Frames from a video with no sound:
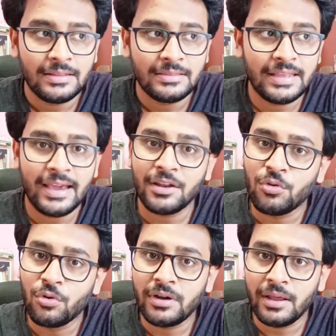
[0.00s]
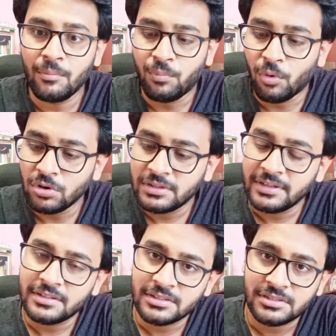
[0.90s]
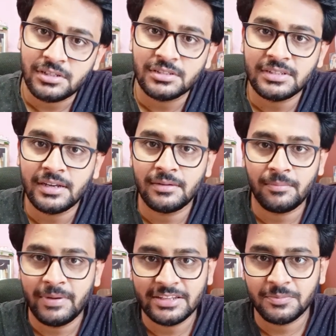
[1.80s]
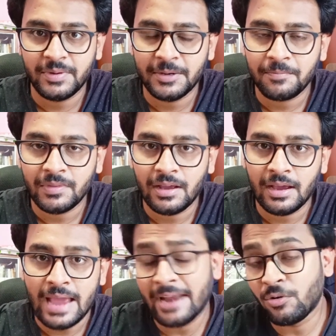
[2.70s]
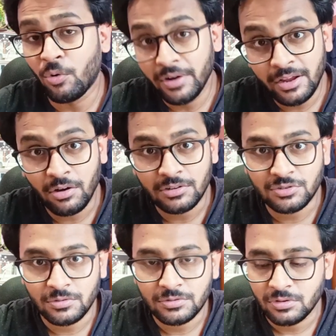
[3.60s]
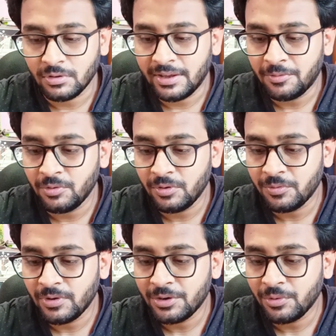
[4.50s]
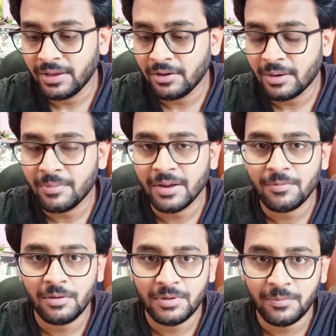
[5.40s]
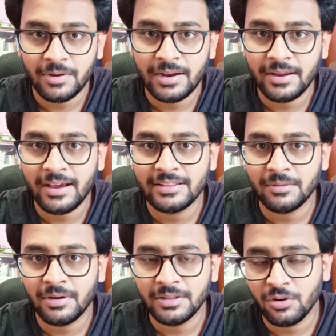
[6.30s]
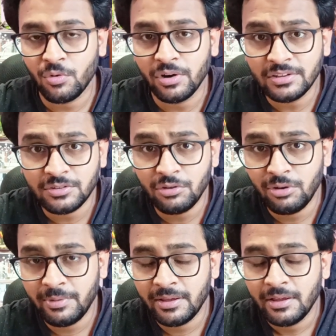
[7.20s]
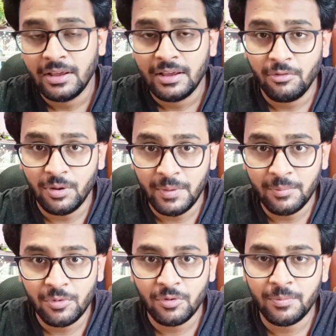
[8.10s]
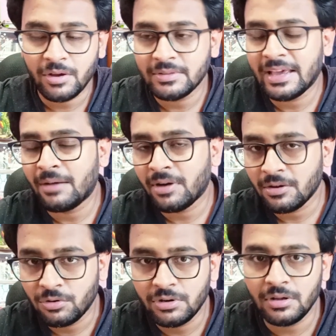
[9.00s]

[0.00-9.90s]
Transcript: they are good both in research and placement uh, and coding also so if you if you are doing your mtech from triple it hyderabad your coding skill will be will be improved because they have a good